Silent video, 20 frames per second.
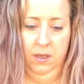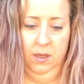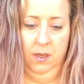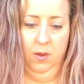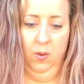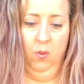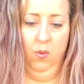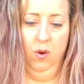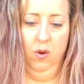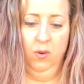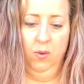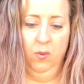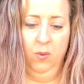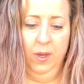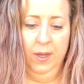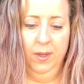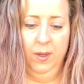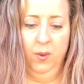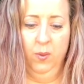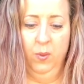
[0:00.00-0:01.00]
Walt
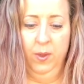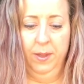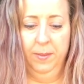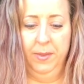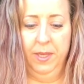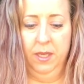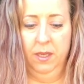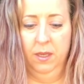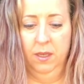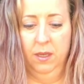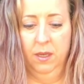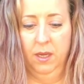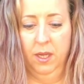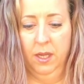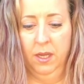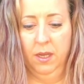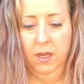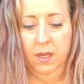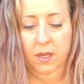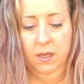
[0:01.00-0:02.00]
Whitman
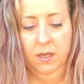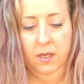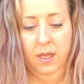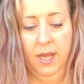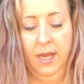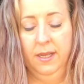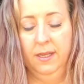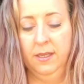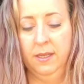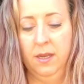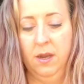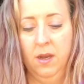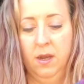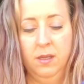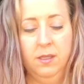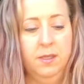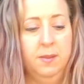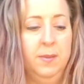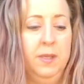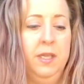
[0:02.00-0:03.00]
and
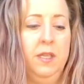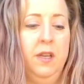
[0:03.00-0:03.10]
Cosmic